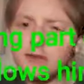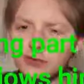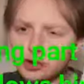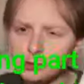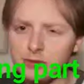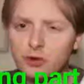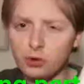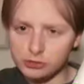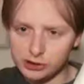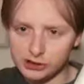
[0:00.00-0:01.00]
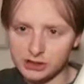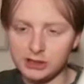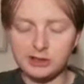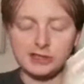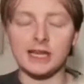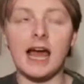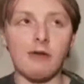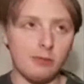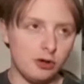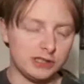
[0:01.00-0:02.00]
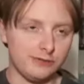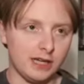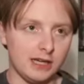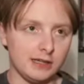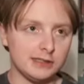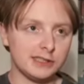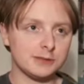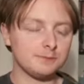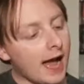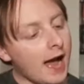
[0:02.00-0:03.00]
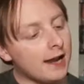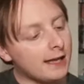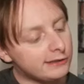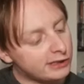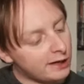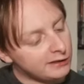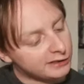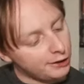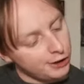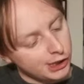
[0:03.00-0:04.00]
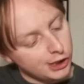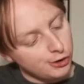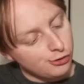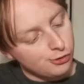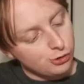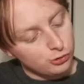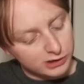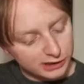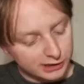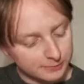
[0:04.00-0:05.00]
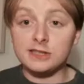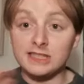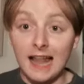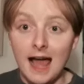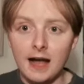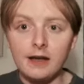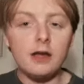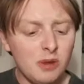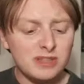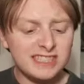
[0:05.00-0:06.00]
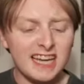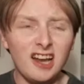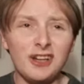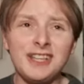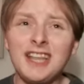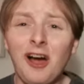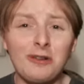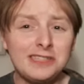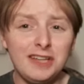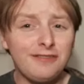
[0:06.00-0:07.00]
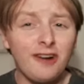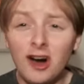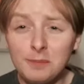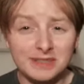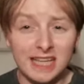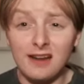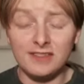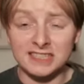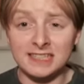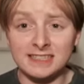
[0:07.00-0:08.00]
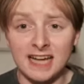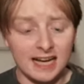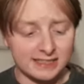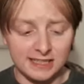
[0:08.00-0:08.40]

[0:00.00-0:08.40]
of stream of consciousness in how immersive it is. And it does use slang. I would say like 95% of the syntax